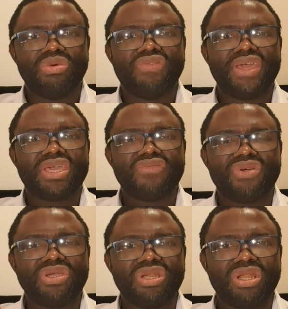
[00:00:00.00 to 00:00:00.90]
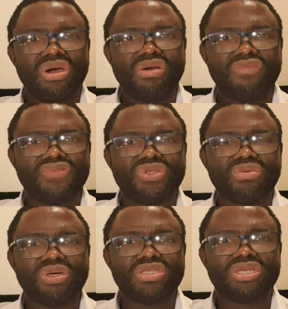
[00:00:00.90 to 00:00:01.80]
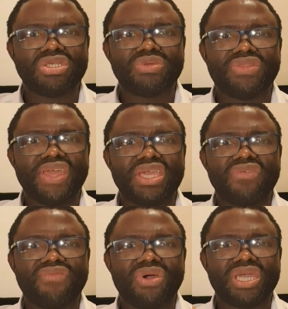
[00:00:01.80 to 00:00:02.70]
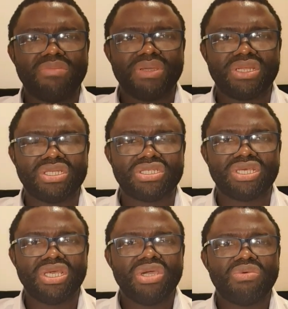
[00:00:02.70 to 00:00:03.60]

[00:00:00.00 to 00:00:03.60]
We thank you for your love towards us. We thank you for keeping us.